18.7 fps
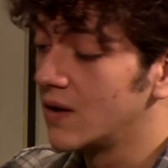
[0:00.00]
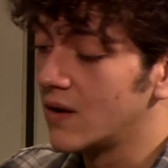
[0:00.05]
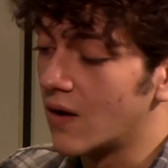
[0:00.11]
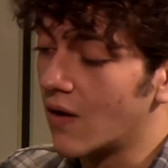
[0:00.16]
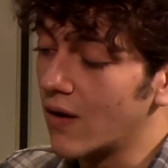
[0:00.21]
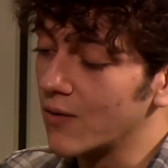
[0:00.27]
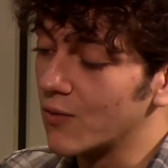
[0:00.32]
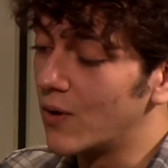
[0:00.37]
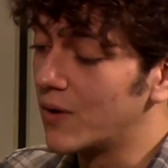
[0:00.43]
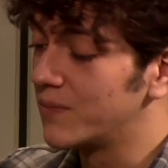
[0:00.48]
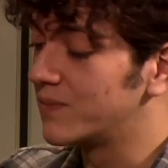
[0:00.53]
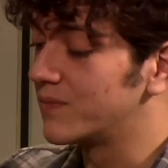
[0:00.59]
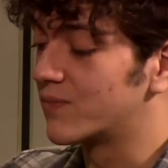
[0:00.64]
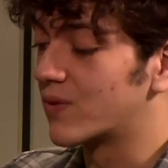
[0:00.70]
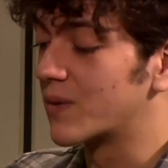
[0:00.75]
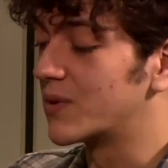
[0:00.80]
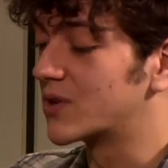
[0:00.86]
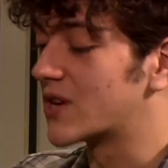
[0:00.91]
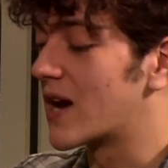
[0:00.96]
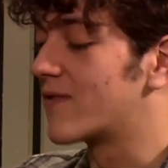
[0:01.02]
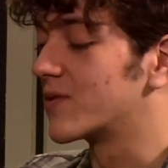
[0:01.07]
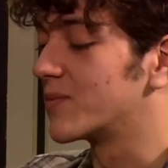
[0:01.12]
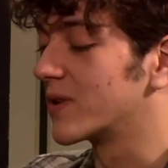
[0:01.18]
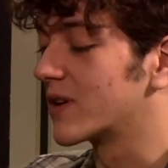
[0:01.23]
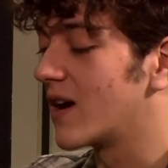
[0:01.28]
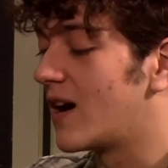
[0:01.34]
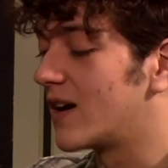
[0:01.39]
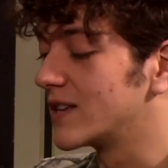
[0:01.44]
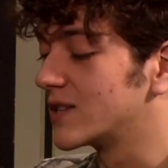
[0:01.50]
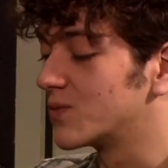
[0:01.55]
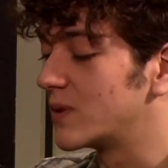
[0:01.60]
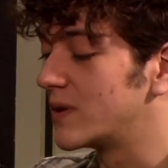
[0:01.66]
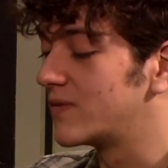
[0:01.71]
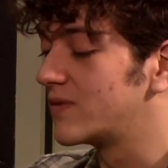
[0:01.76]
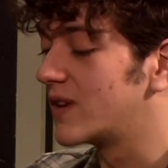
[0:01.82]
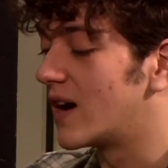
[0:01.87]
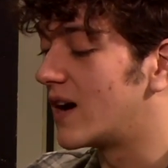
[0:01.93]
All right, well, pretty much after Makati's,
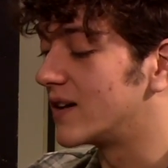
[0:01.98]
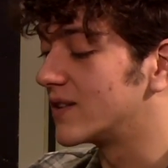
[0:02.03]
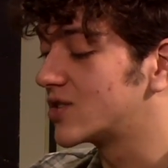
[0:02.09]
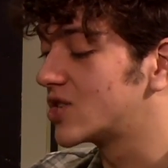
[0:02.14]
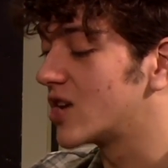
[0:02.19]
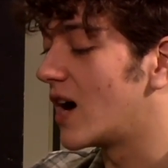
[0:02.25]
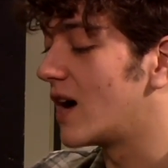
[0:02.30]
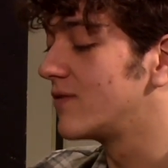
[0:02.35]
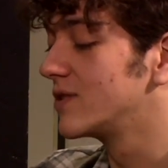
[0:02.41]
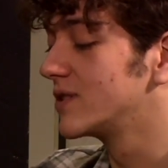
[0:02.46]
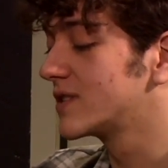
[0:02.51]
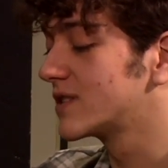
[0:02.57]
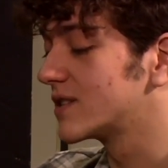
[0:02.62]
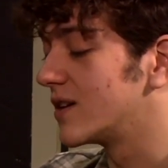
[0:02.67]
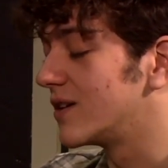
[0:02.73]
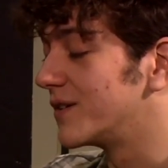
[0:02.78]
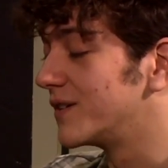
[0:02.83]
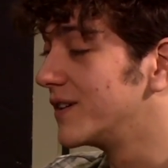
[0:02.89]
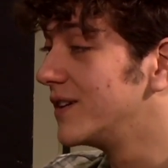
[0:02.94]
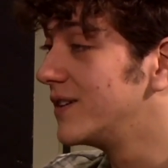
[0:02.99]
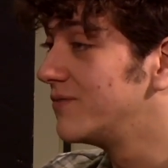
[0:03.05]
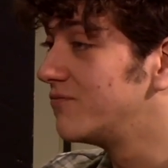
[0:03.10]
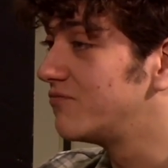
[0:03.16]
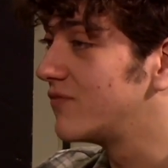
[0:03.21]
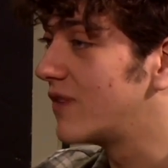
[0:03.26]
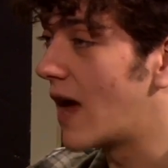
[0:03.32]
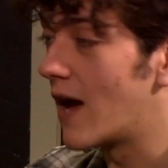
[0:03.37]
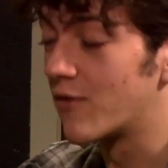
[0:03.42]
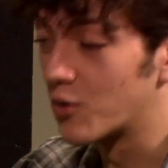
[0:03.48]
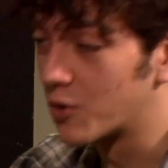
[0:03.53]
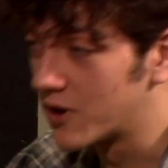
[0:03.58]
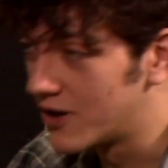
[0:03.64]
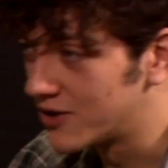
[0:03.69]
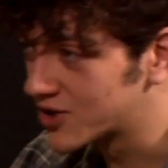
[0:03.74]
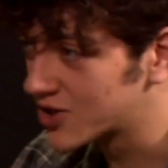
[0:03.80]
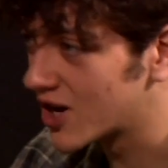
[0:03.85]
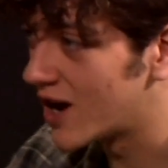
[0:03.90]
we've got Chava's. So everyone
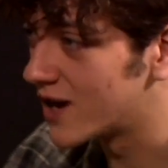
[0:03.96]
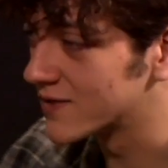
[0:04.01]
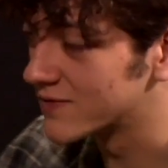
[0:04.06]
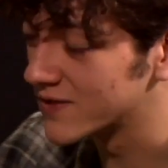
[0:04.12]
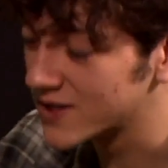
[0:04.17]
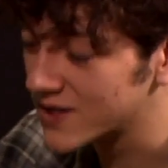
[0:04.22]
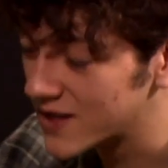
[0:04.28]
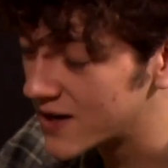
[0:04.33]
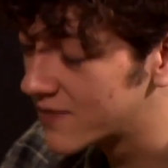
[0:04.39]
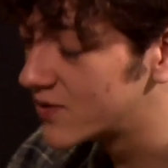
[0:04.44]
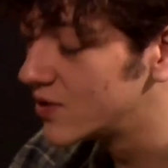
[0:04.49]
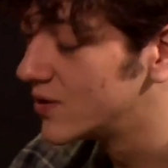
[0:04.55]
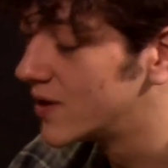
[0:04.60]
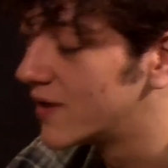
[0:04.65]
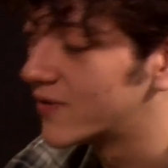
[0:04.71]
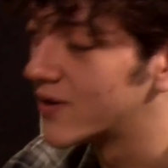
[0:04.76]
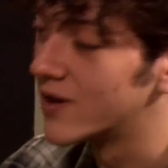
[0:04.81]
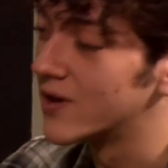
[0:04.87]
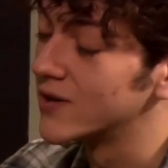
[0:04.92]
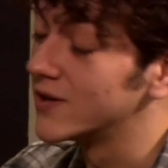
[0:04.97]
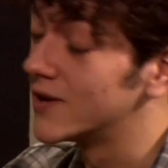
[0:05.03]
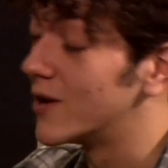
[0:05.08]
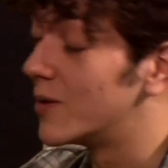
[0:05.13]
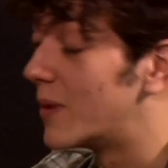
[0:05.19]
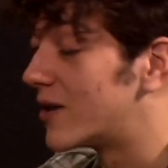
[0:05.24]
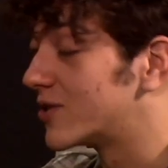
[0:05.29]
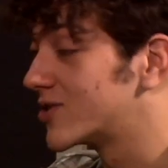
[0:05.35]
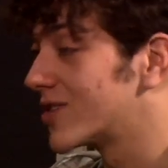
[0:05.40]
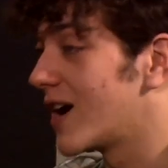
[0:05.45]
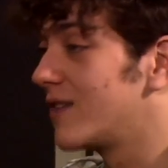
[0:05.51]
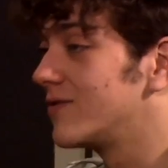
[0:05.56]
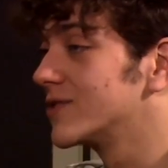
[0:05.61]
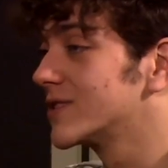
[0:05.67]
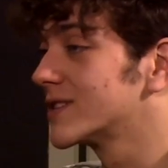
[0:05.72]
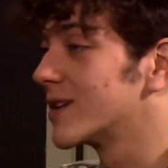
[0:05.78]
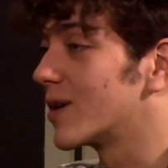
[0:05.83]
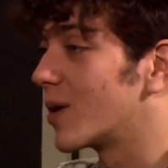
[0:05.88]
knows Chava's. If you live here, you know about
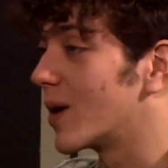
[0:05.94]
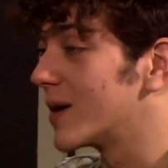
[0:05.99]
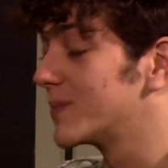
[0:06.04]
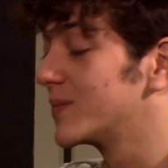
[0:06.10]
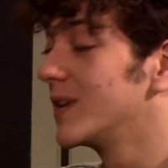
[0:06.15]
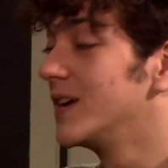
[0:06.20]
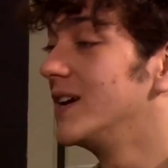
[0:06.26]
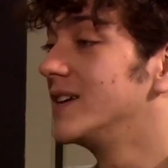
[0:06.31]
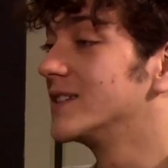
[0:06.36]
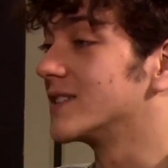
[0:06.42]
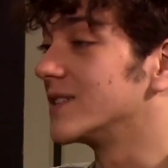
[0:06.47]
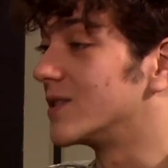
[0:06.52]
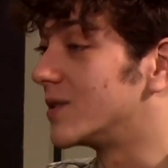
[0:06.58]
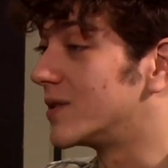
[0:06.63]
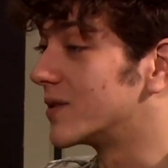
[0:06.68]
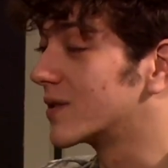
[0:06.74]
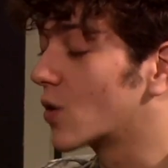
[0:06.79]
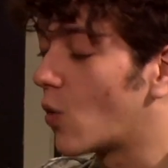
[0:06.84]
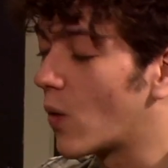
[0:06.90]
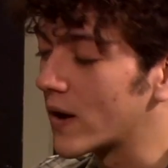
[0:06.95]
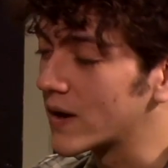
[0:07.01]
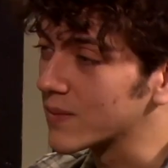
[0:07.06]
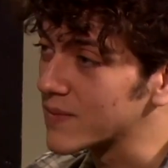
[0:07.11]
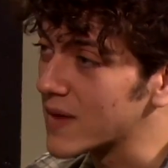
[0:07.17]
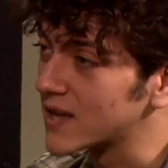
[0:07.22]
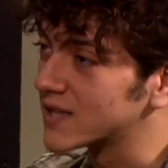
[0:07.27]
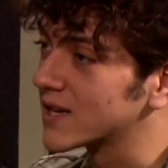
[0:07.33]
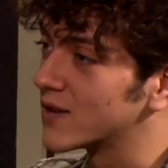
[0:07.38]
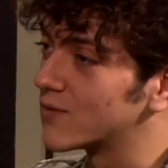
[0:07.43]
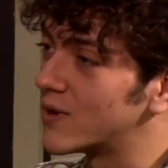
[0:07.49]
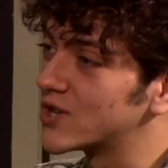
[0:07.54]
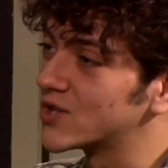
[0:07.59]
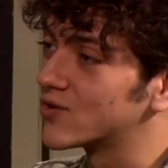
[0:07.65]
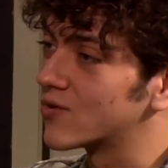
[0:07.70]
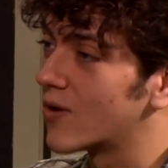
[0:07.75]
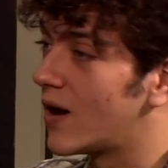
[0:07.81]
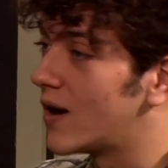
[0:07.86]
Chava's. All right, it's a little quaint Mexican
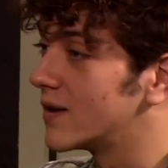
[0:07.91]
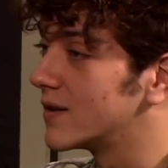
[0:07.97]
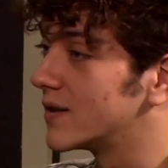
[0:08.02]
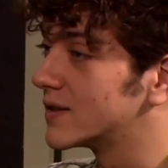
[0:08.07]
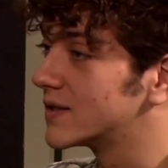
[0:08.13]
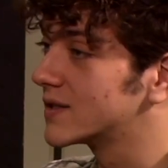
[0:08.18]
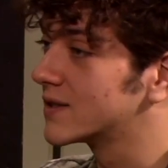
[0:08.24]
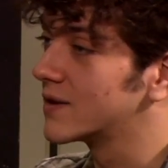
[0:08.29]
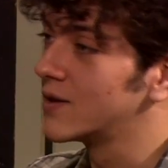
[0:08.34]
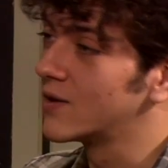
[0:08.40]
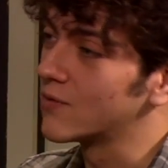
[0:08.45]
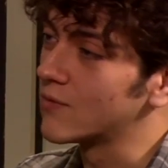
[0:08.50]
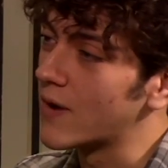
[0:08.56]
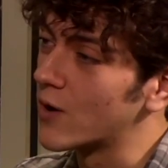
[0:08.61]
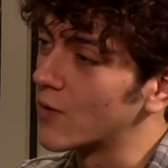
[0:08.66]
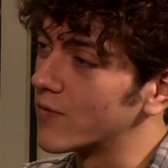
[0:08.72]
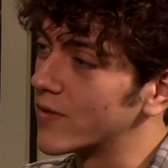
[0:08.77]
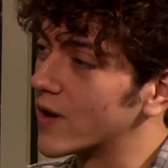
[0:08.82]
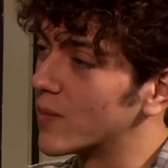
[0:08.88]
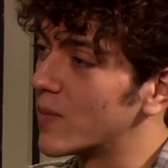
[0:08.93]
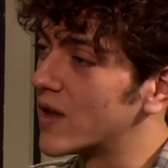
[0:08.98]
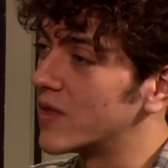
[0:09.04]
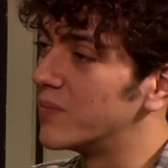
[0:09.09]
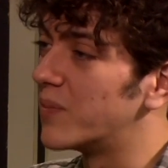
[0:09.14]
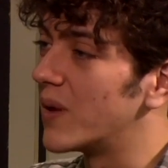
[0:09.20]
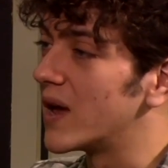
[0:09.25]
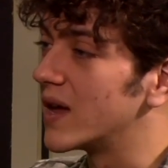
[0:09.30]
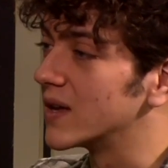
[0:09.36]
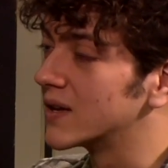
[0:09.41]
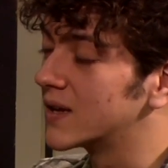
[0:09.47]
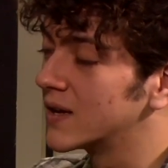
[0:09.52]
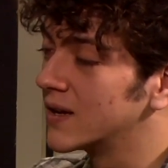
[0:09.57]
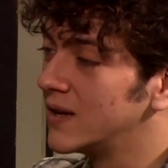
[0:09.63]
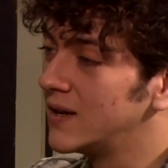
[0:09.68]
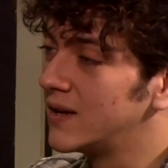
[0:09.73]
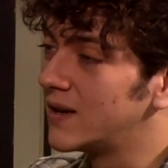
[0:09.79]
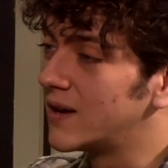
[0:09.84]
restaurant. It's right over there by the bank.
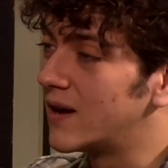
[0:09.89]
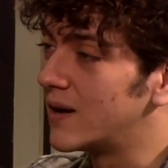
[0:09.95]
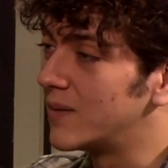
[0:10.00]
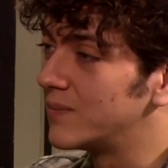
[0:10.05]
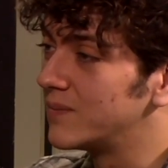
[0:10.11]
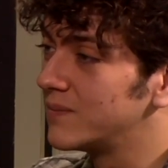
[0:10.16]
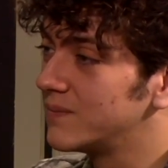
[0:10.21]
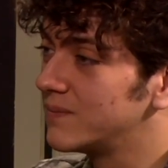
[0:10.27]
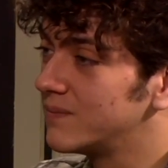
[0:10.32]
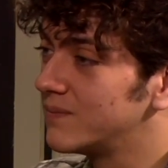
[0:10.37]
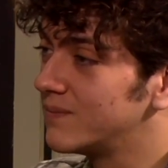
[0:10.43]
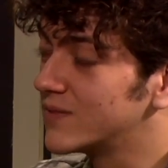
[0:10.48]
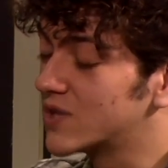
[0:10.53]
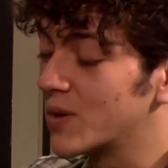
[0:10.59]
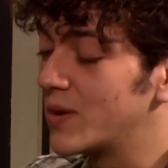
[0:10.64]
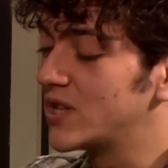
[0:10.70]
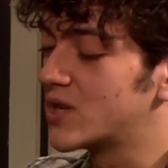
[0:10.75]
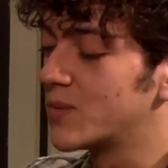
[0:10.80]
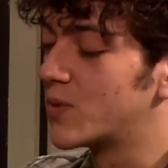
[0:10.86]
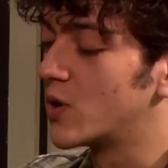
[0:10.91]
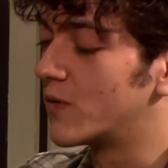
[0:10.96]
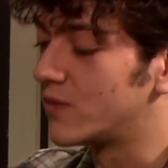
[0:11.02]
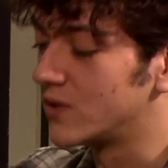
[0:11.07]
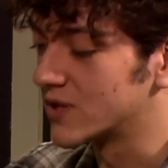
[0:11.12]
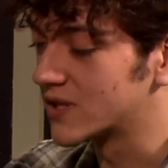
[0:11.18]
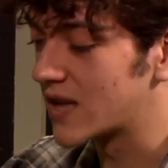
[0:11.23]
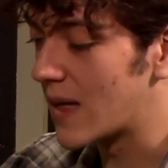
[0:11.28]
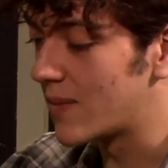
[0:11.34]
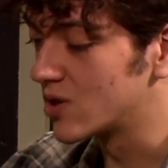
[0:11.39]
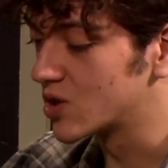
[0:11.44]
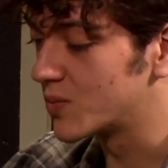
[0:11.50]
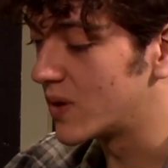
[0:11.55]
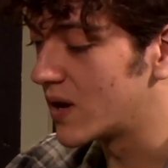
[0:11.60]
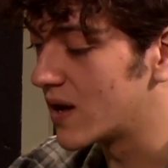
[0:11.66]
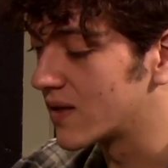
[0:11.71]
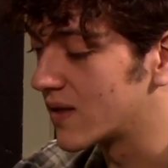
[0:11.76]
So it's a beautiful establishment, I